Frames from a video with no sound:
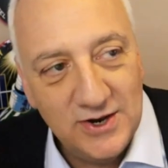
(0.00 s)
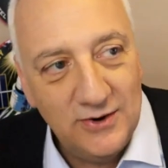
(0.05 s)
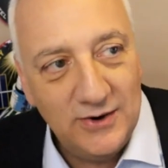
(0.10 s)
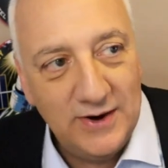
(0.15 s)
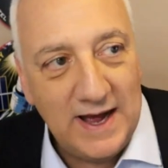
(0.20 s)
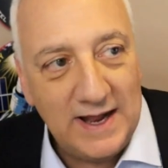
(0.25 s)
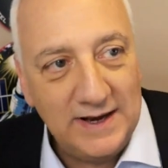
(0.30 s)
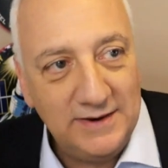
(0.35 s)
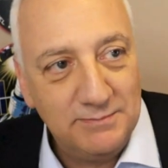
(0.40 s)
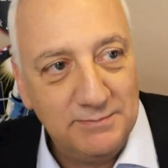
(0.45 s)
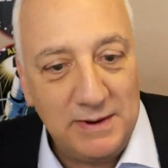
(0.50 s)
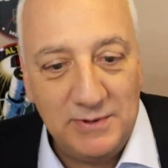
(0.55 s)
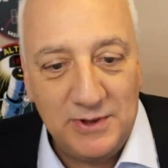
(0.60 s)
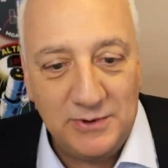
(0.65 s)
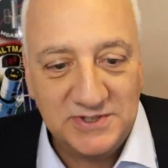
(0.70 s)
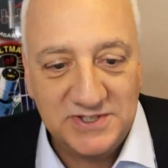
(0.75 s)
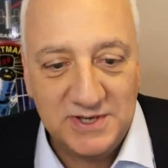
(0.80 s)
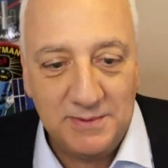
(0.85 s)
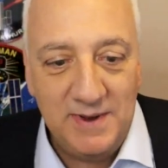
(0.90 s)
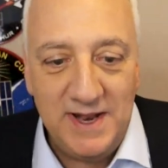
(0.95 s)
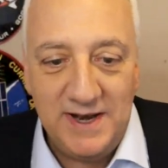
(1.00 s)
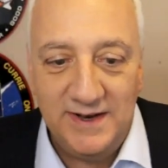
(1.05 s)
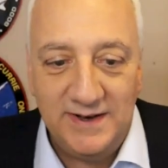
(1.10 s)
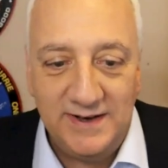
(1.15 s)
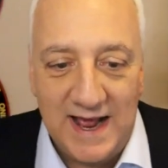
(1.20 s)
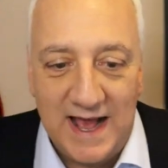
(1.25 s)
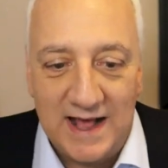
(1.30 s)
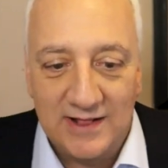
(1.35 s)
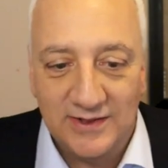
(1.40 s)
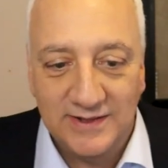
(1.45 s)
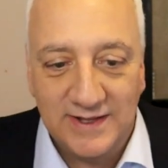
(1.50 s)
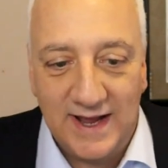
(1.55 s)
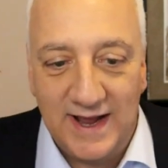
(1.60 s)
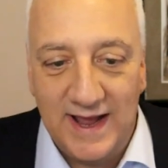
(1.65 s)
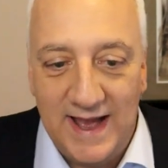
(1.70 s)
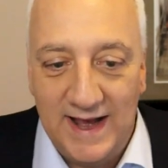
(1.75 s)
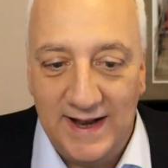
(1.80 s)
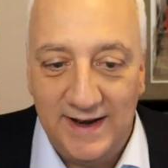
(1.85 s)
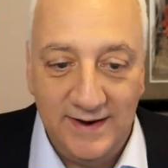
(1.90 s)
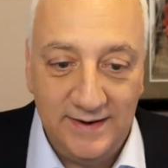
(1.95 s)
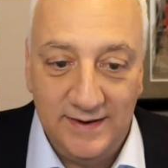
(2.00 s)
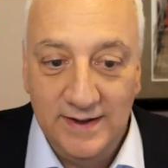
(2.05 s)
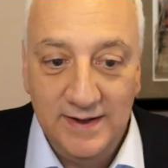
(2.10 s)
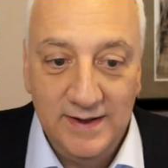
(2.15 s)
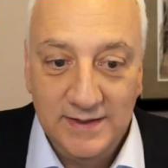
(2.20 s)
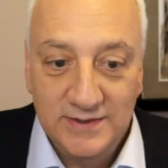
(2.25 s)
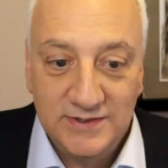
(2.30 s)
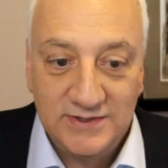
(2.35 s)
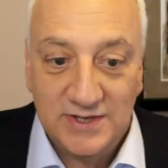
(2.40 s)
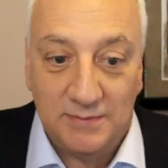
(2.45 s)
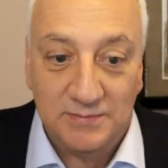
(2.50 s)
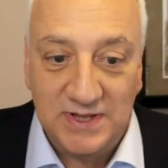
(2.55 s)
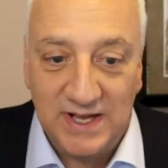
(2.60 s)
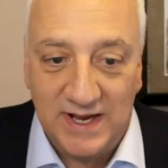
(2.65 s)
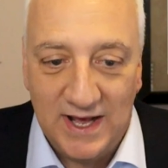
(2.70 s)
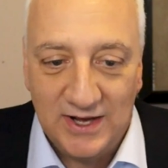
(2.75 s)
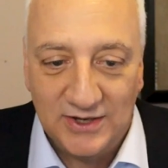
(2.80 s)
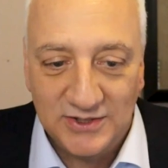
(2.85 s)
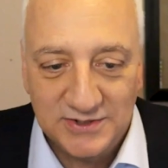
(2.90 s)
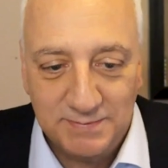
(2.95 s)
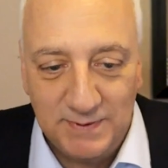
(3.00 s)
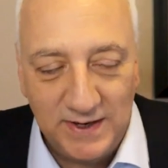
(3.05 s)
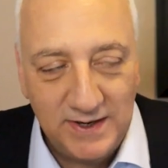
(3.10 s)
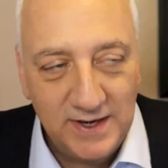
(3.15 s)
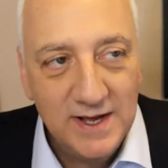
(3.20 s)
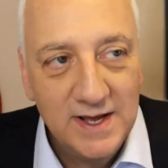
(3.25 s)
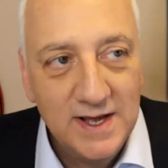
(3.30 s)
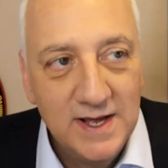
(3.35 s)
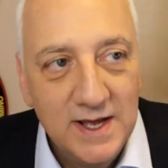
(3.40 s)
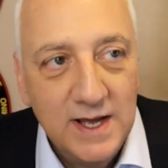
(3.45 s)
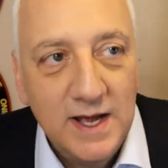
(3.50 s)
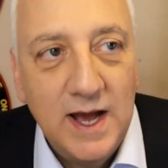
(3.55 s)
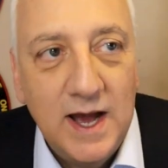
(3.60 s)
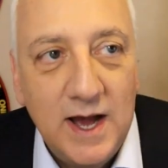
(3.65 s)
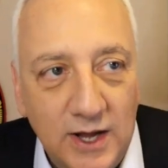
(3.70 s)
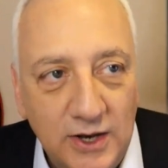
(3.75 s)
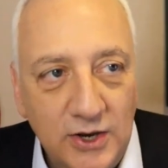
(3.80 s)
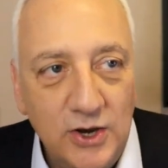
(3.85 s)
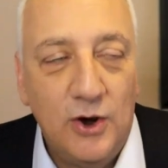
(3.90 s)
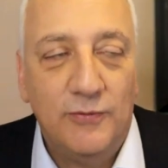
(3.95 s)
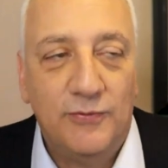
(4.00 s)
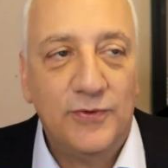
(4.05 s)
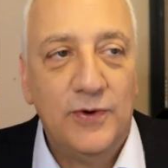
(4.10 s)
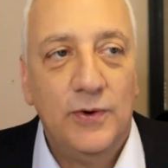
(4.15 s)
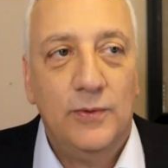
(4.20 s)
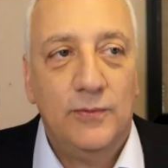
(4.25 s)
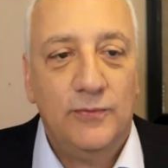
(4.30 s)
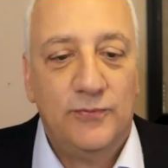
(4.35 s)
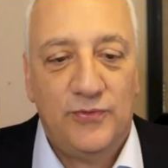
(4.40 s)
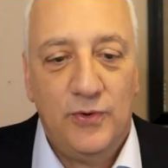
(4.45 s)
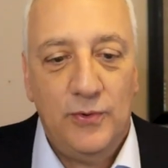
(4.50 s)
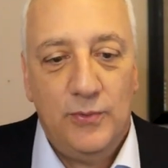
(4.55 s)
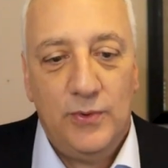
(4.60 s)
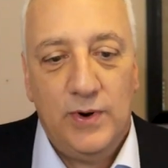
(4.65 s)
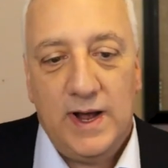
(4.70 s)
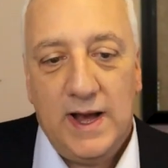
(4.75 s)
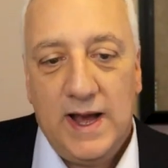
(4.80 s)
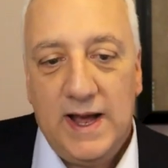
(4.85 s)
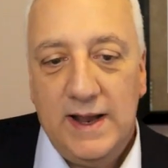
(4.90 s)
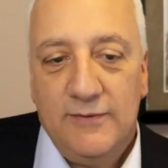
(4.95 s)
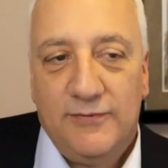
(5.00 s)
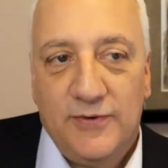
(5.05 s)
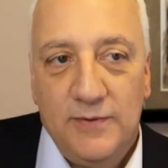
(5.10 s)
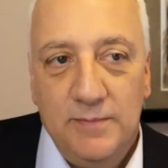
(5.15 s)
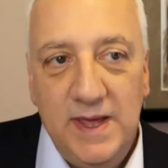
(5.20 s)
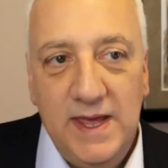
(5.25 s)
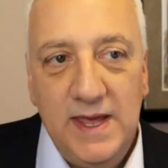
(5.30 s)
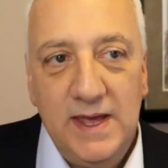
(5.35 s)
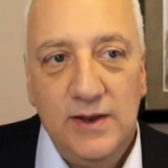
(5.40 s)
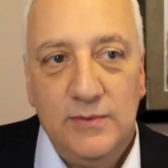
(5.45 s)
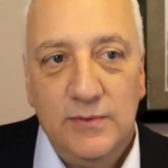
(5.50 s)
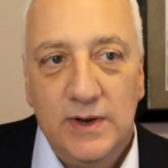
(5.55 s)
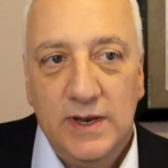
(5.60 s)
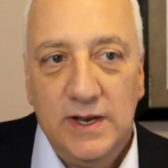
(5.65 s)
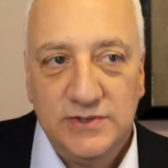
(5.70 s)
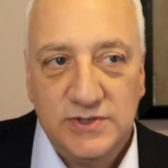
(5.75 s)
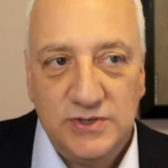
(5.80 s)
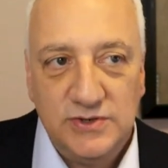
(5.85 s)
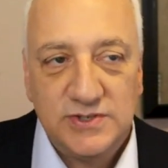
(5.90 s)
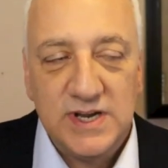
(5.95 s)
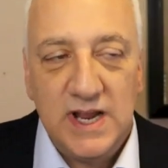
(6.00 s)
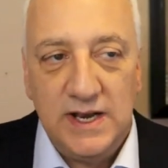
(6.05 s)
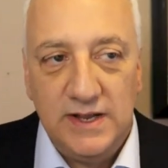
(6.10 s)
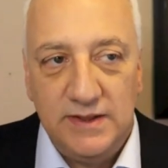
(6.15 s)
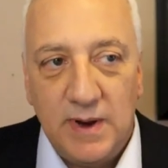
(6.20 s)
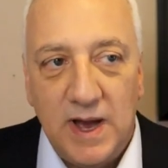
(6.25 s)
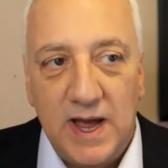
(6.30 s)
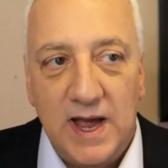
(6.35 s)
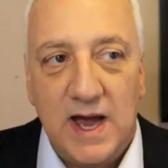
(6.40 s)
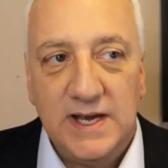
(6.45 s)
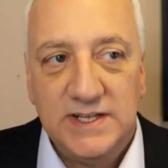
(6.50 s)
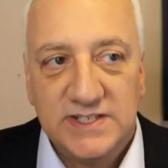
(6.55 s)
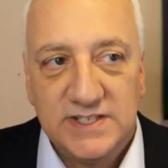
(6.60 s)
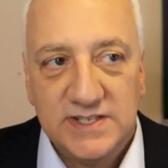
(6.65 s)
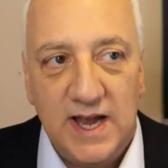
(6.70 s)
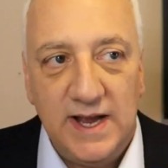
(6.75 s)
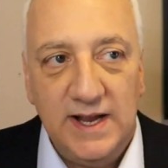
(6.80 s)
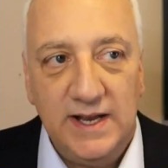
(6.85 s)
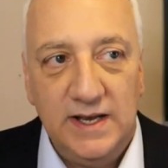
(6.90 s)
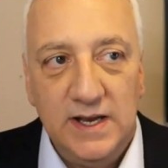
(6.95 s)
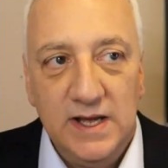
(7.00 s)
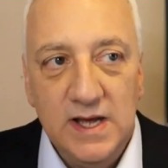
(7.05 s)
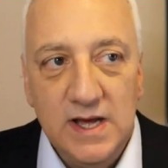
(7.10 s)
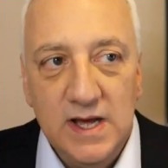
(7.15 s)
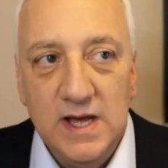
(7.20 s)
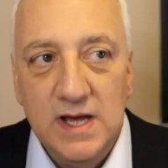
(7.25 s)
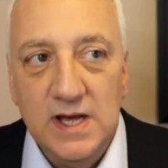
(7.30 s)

So I, maybe there was some hidden talent I had in something else. But uh, no, for for what I, for me, it, as you're saying, my eyesight.